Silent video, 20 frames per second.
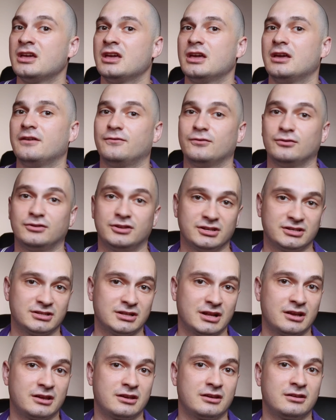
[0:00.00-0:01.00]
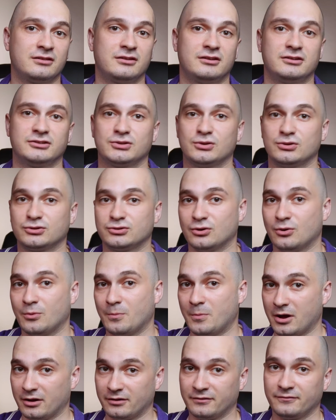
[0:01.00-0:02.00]
If you dislike it, there's also a
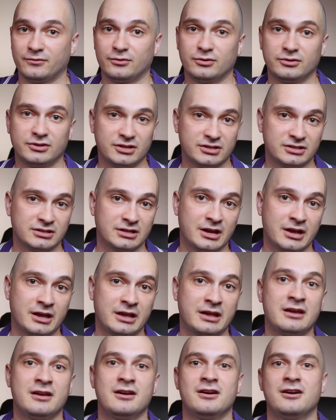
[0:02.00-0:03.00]
button for dislike.